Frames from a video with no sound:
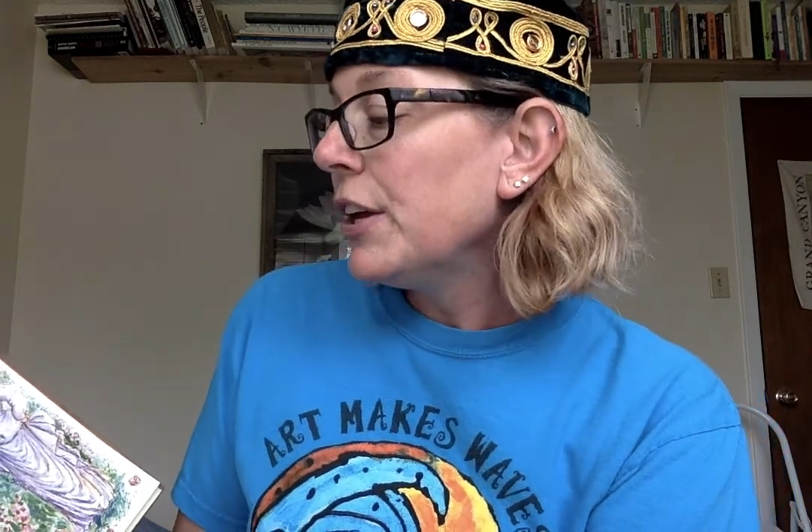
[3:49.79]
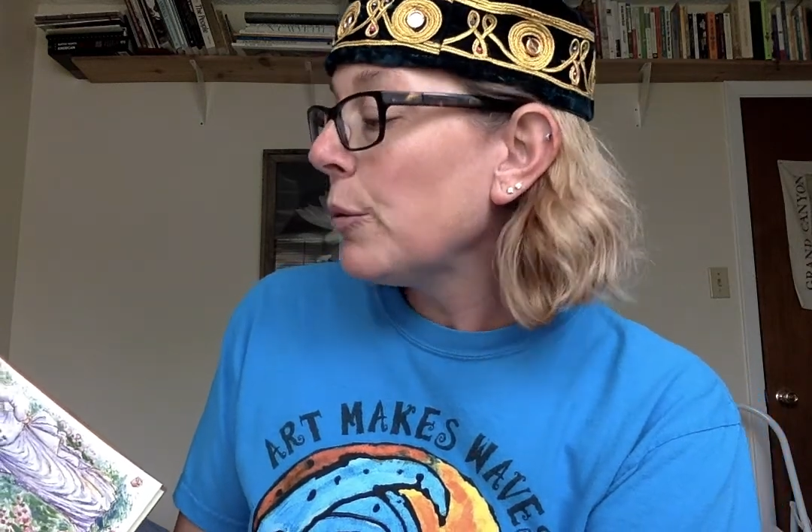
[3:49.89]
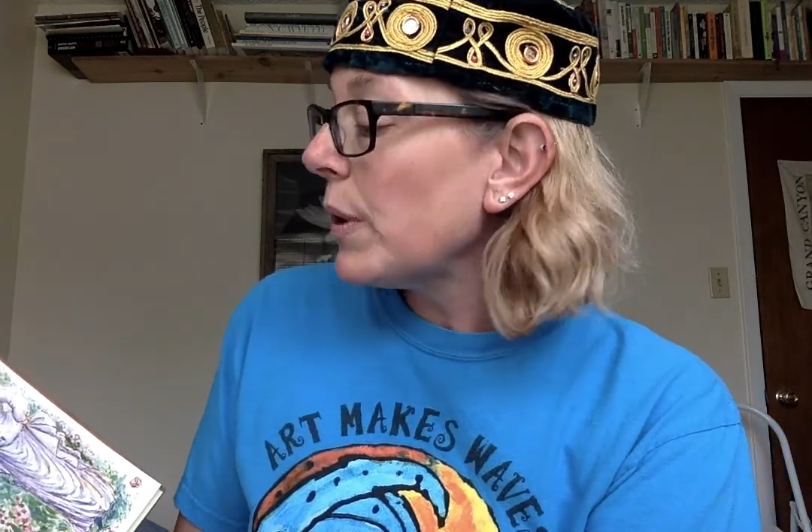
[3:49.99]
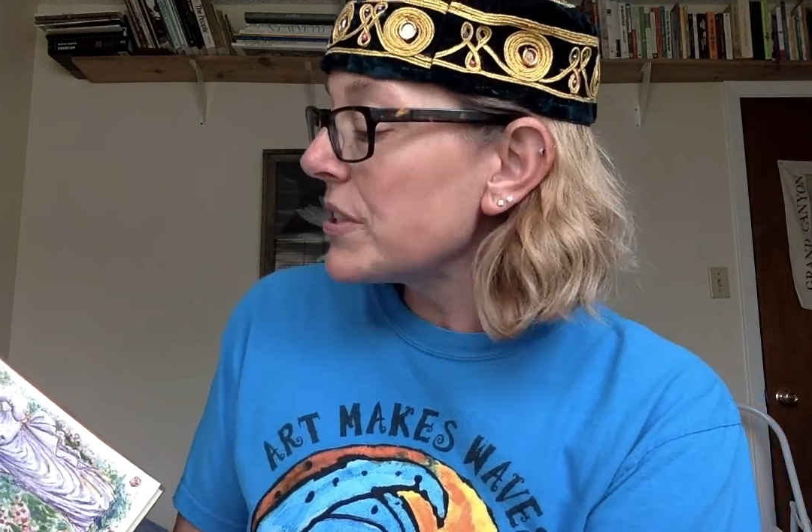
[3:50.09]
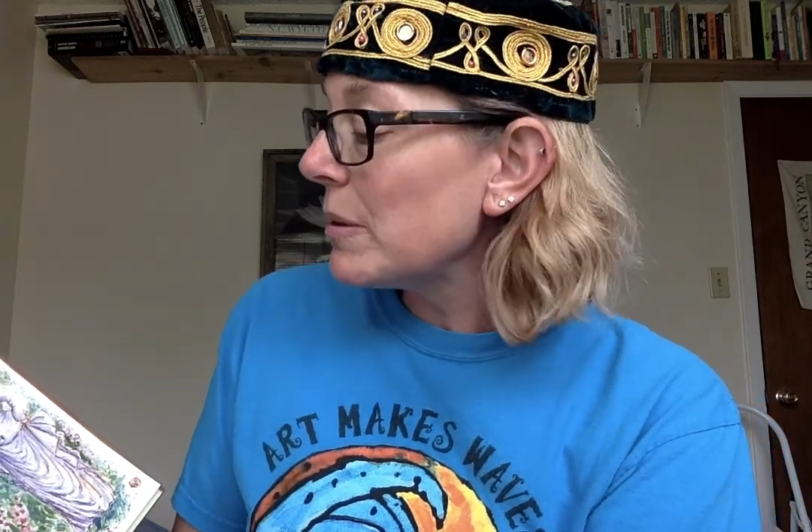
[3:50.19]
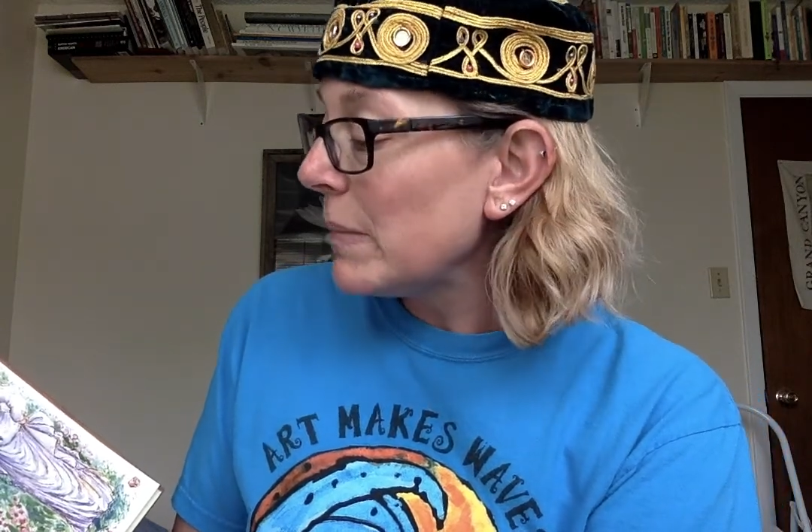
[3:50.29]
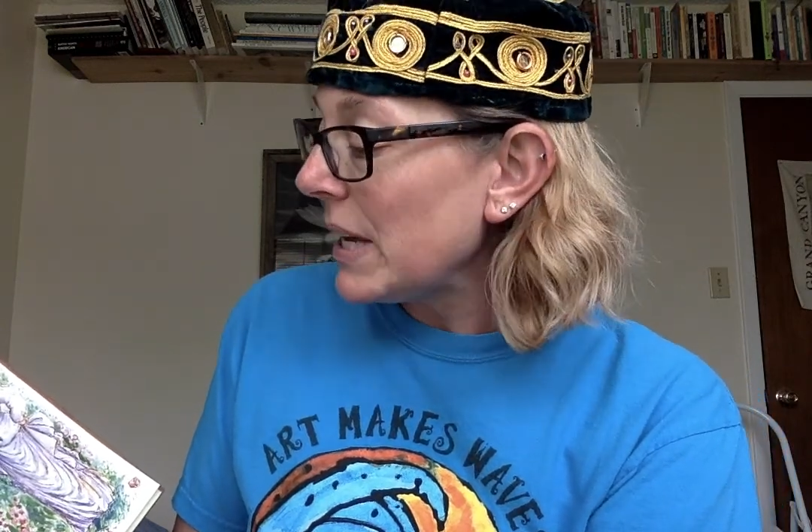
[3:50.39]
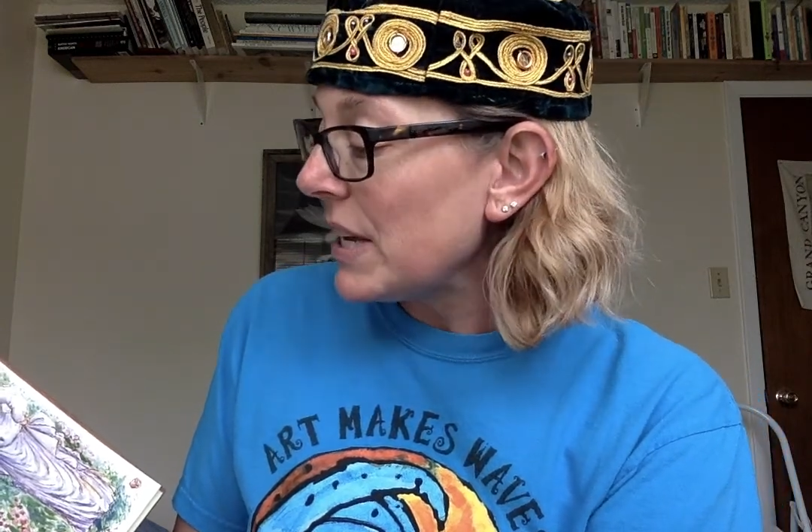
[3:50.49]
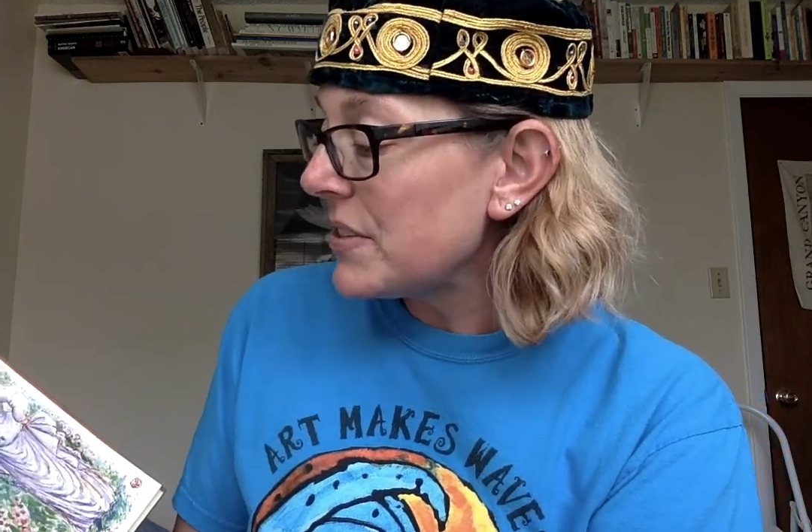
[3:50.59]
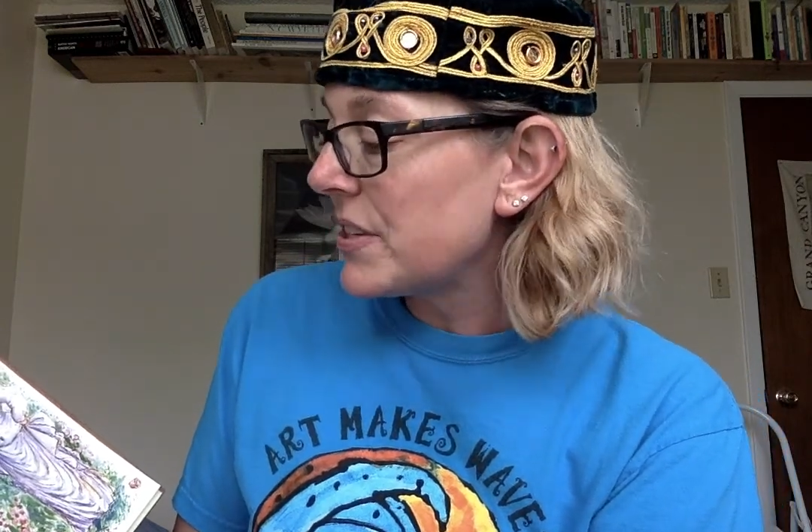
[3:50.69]
It wasn't
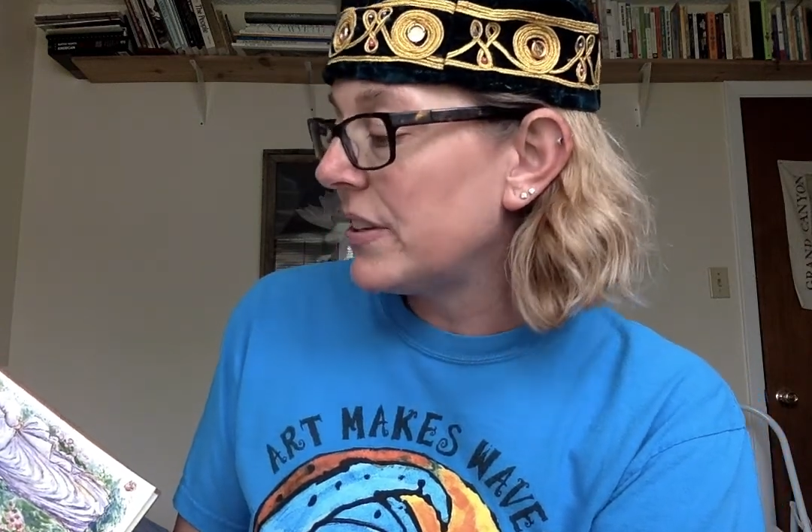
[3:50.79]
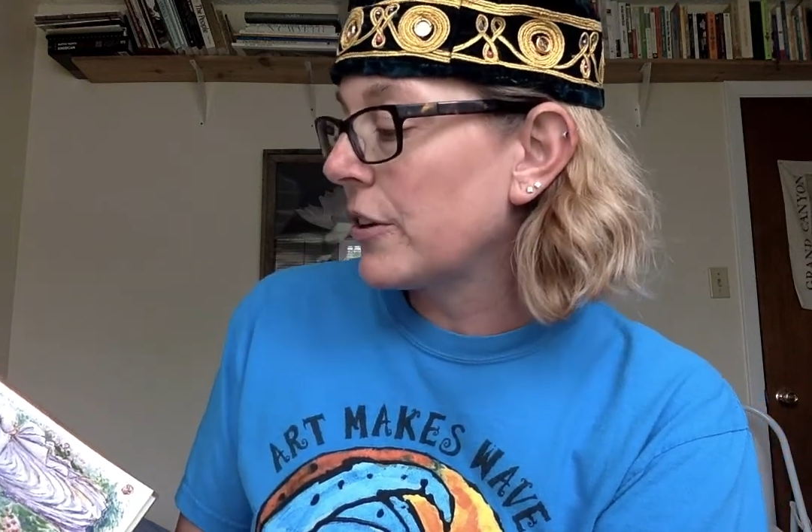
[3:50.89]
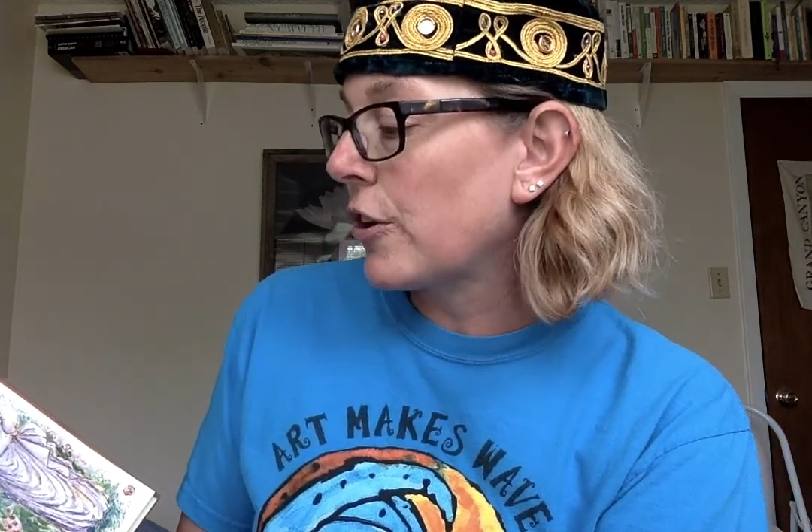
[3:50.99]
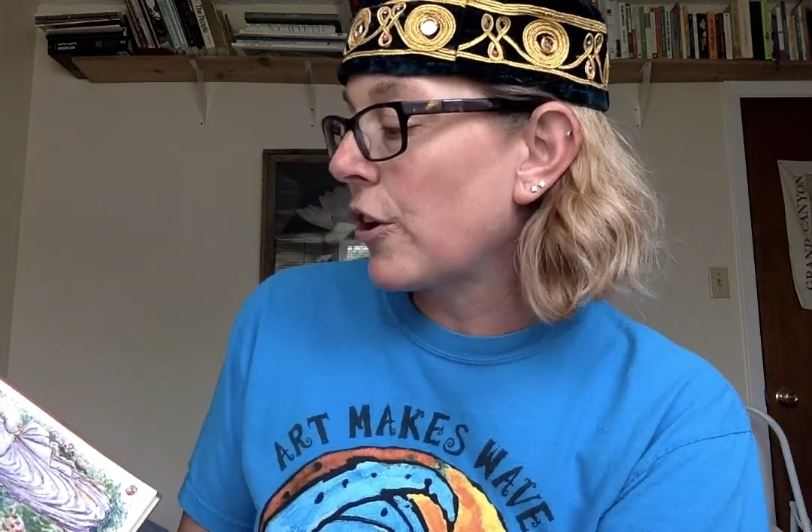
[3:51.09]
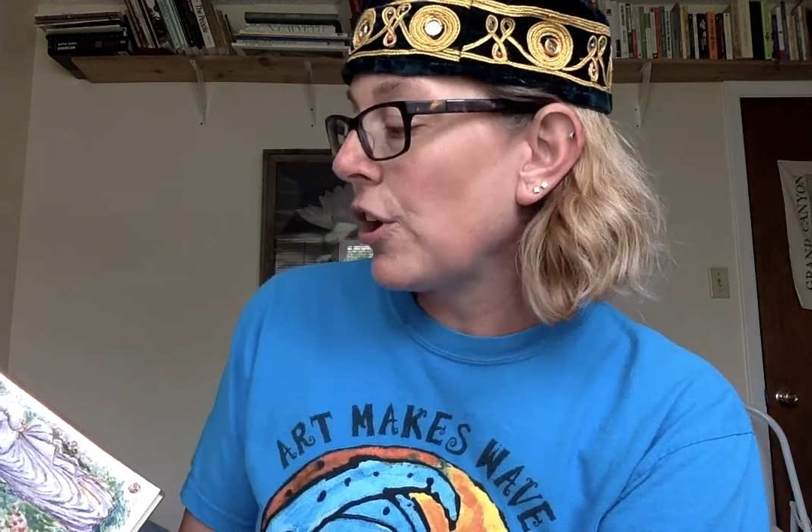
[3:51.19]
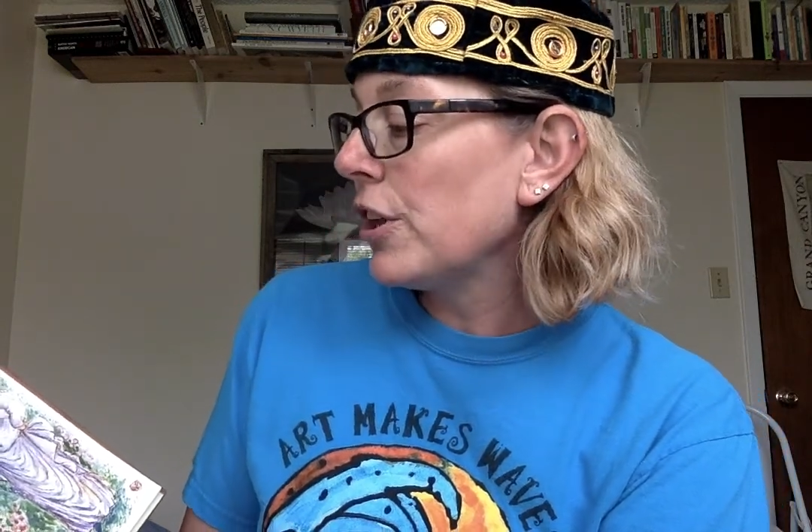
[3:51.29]
me, said the girl.